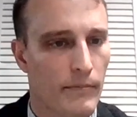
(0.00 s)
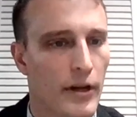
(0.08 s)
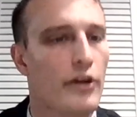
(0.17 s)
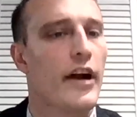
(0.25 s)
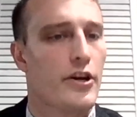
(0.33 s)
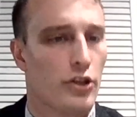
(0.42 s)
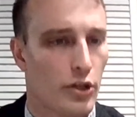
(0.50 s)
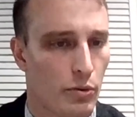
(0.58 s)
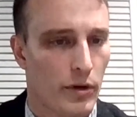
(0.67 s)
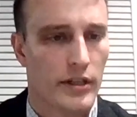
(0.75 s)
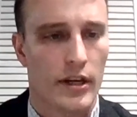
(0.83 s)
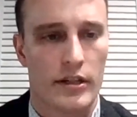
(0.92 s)

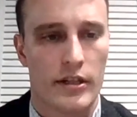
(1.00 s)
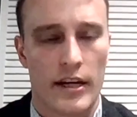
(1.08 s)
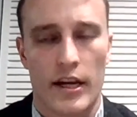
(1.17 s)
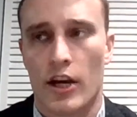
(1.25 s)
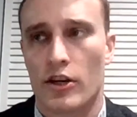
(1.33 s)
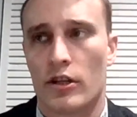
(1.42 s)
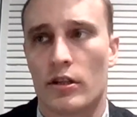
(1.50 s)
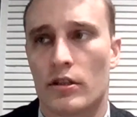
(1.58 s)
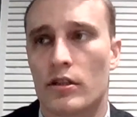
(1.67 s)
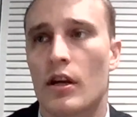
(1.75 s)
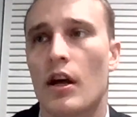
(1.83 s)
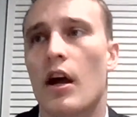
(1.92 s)
congratulatory citations,
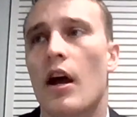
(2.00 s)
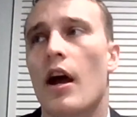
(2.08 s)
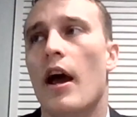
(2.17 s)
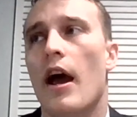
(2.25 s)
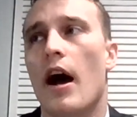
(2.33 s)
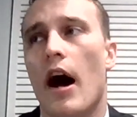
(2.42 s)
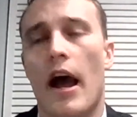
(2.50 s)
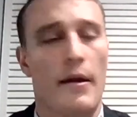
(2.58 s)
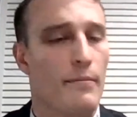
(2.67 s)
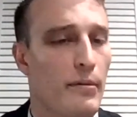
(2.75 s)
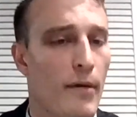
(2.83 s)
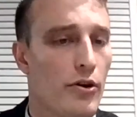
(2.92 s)
and
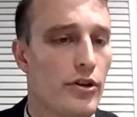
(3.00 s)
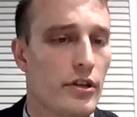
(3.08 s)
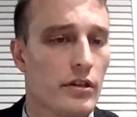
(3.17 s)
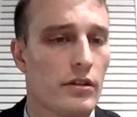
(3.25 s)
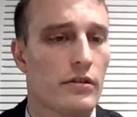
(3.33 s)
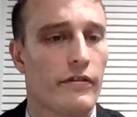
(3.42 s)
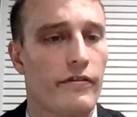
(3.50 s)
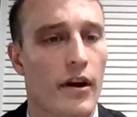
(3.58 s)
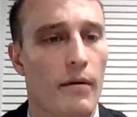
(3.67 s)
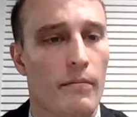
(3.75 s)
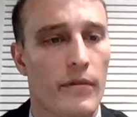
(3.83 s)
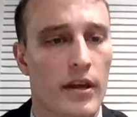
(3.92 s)
promotions
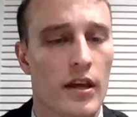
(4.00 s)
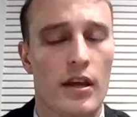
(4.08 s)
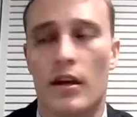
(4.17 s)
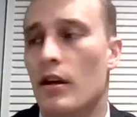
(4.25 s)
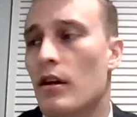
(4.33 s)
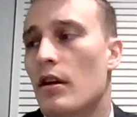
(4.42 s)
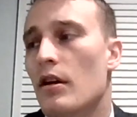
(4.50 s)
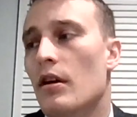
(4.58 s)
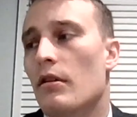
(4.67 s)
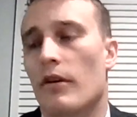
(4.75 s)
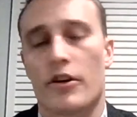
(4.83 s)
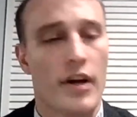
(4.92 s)
from the
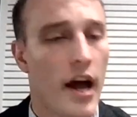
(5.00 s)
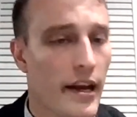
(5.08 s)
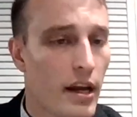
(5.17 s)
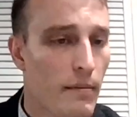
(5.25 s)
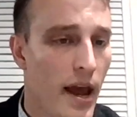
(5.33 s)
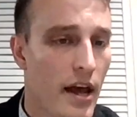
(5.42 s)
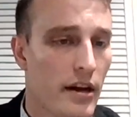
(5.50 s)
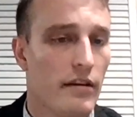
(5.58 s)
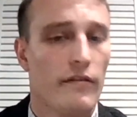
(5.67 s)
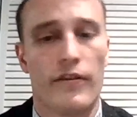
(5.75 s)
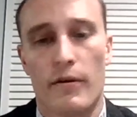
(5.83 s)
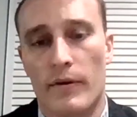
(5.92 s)
Russian high command, and in a
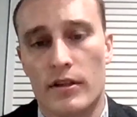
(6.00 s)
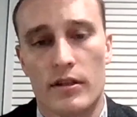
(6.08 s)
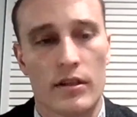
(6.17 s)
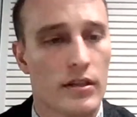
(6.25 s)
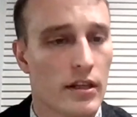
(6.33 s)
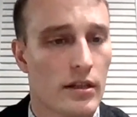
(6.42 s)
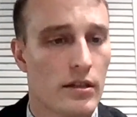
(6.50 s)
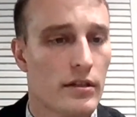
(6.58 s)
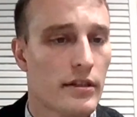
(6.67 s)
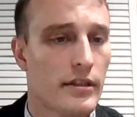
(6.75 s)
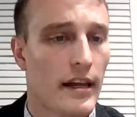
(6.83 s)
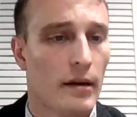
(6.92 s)
few instances
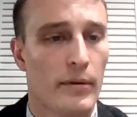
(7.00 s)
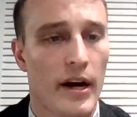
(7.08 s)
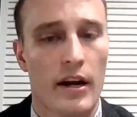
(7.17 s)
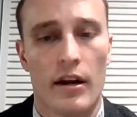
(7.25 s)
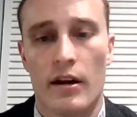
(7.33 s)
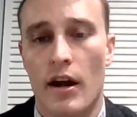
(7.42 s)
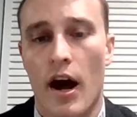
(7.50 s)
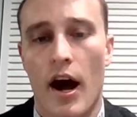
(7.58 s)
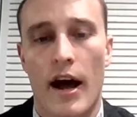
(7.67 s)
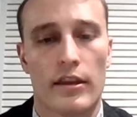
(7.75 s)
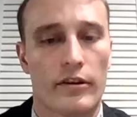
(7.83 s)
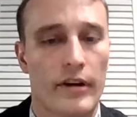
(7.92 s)
celebrated
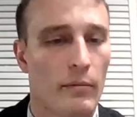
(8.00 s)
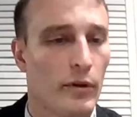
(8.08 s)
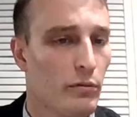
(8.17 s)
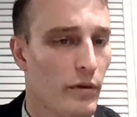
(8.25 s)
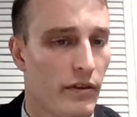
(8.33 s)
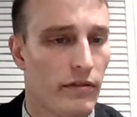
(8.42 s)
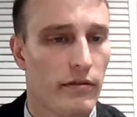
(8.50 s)
at the Kremlin with